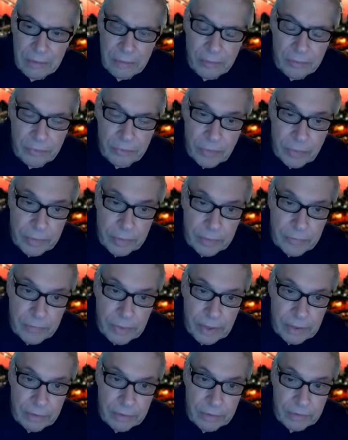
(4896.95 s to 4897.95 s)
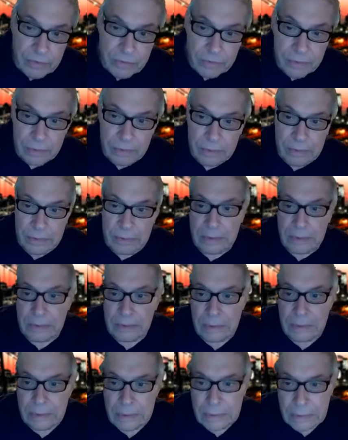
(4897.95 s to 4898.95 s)
from the virus.
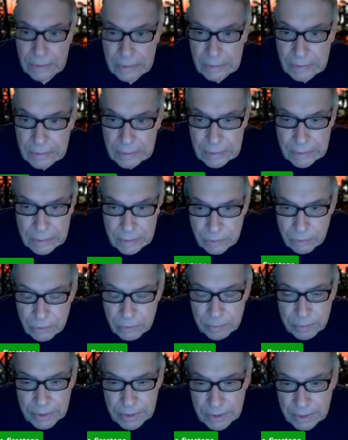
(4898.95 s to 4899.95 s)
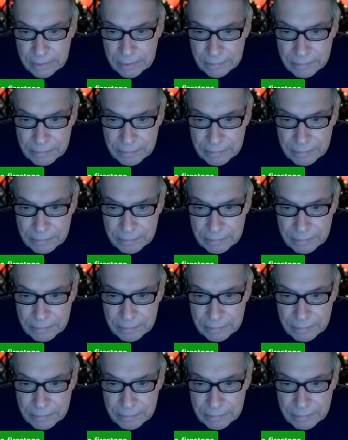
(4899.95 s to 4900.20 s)
Could be.